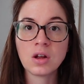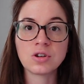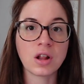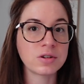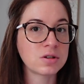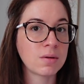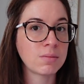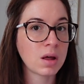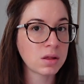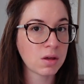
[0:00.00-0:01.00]
dollars a
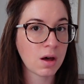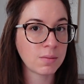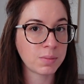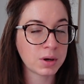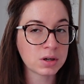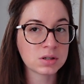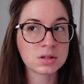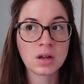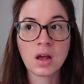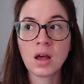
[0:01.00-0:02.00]
month on
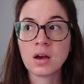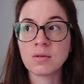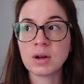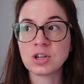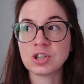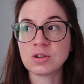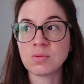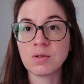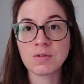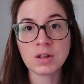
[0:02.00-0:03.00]
books, which
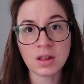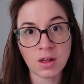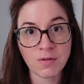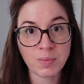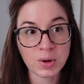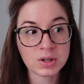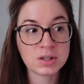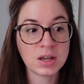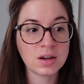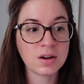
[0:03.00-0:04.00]
we really love books
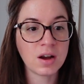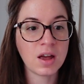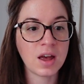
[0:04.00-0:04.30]
here.